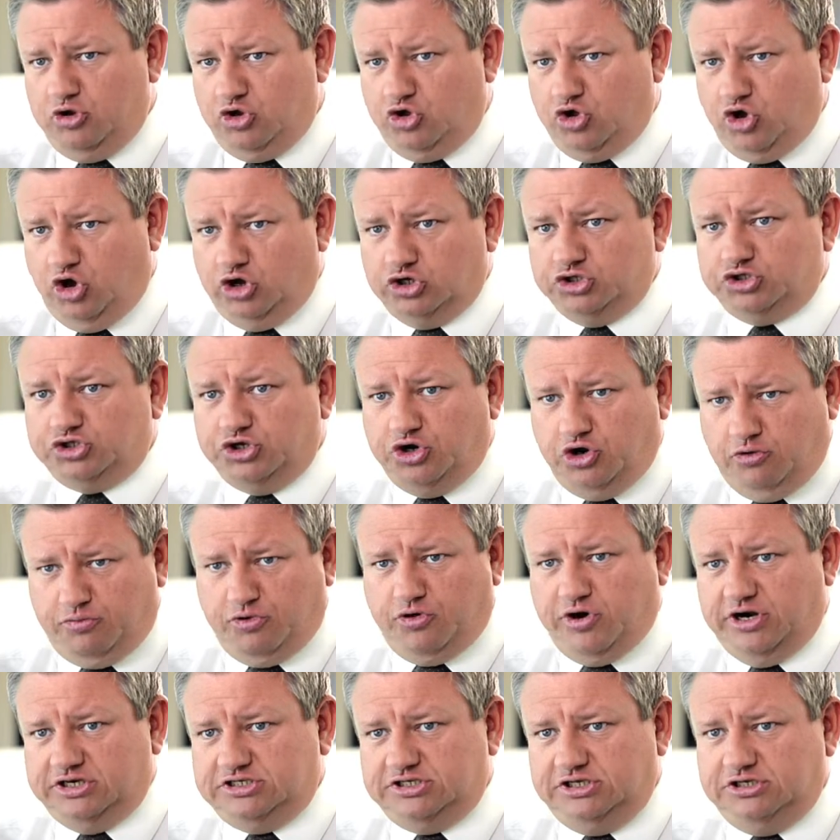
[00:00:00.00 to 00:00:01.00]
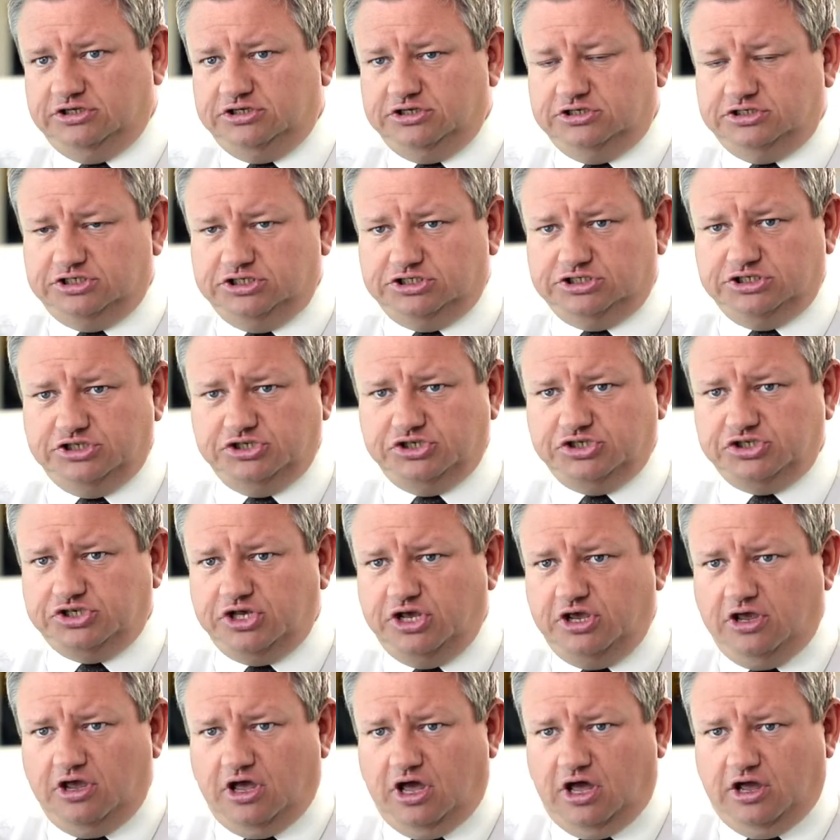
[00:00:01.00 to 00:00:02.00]
costs and operating conditions
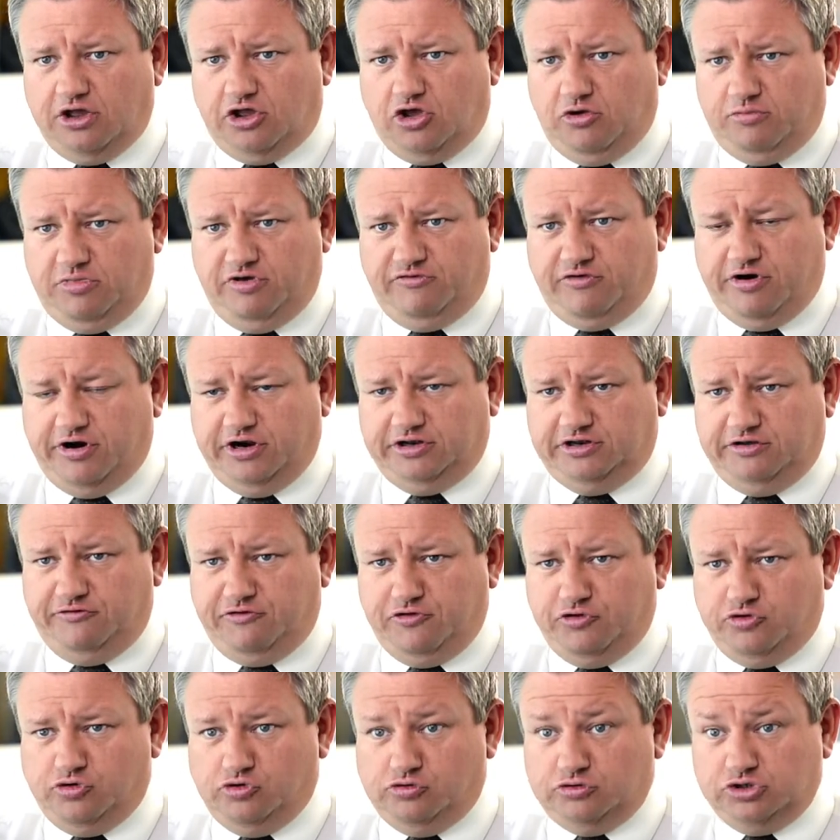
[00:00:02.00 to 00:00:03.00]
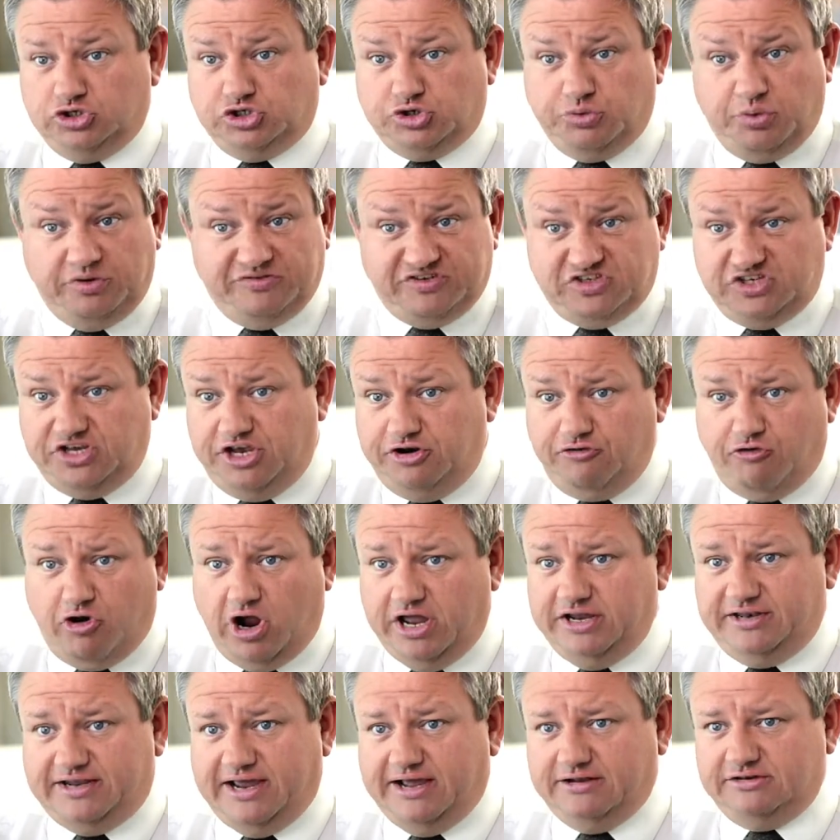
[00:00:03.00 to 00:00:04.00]
can be very difficult. So we've seen
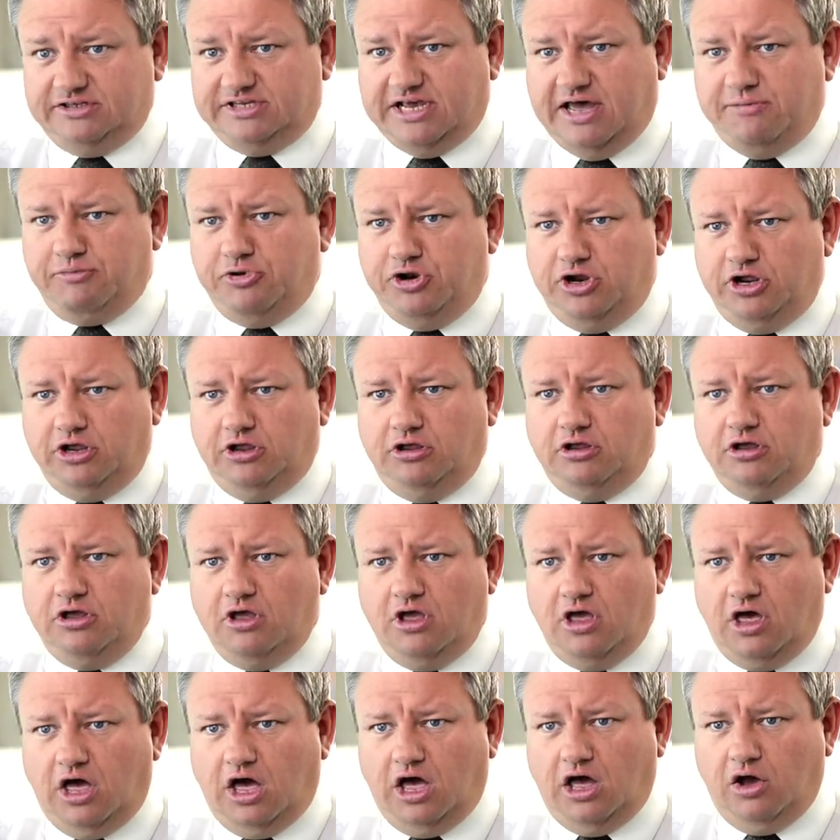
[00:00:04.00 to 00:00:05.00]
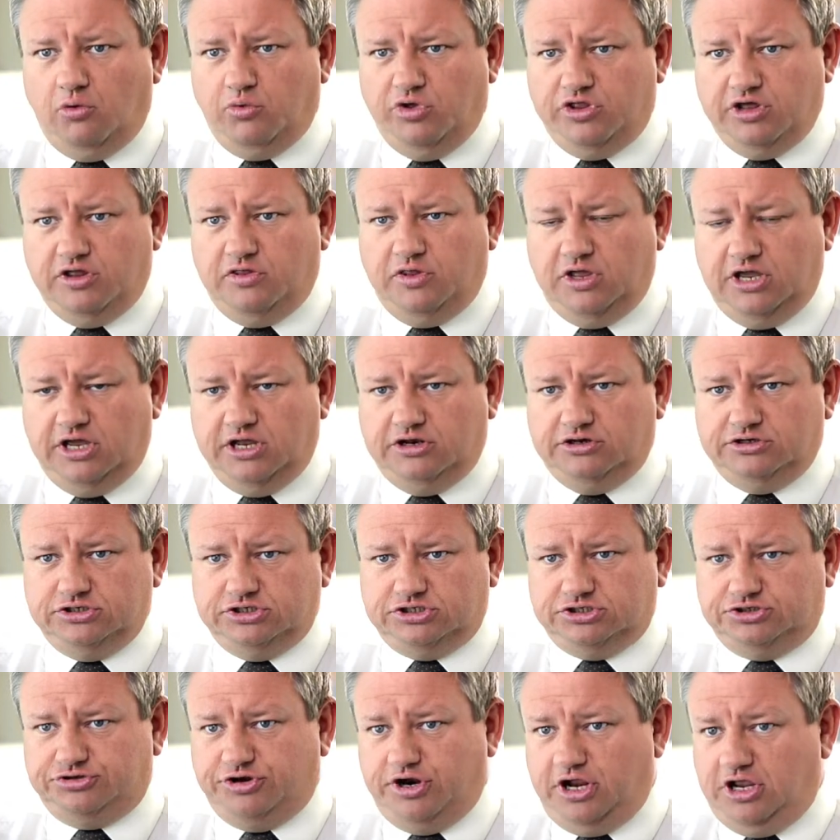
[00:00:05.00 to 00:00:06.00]
write-downs happening within the
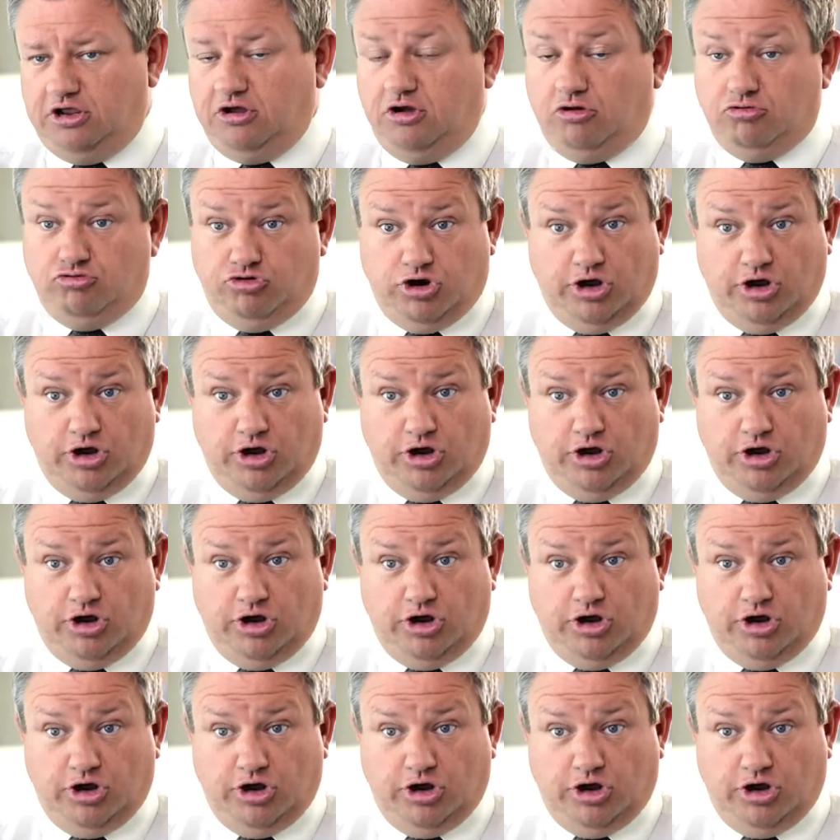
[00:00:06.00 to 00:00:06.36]
industry.